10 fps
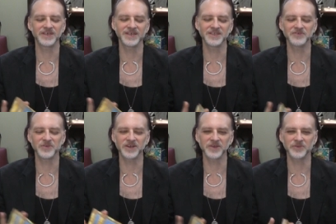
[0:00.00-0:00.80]
And I love
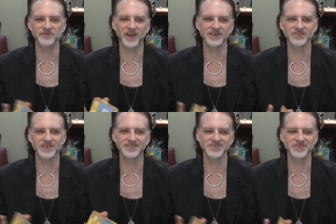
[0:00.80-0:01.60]
working with fire
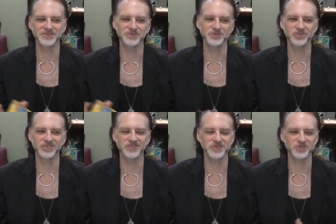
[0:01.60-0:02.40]
signs because they're
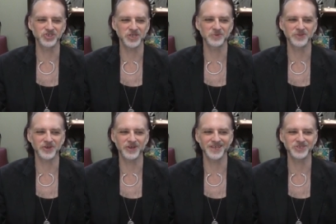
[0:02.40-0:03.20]
usually associated with
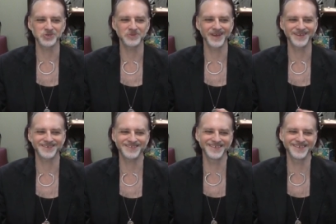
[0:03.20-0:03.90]
Archangel Michael.